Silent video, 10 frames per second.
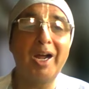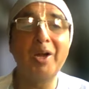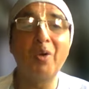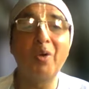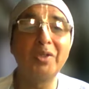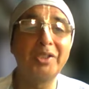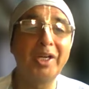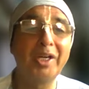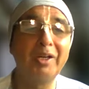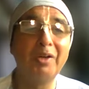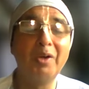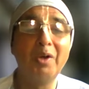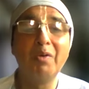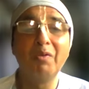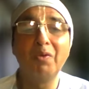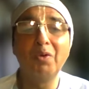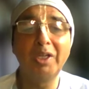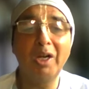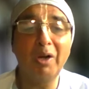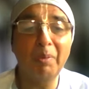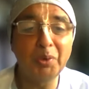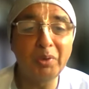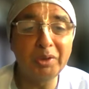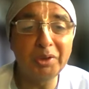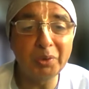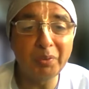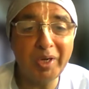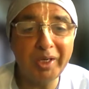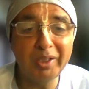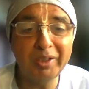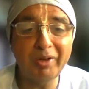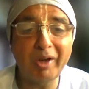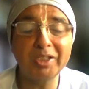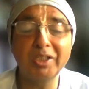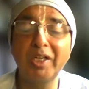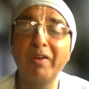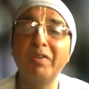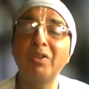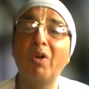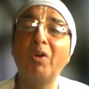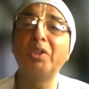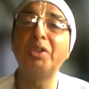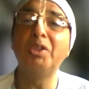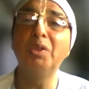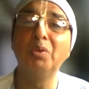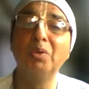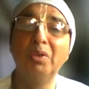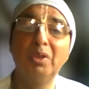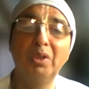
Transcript: I always yearn for the opportunity to render direct service unto you.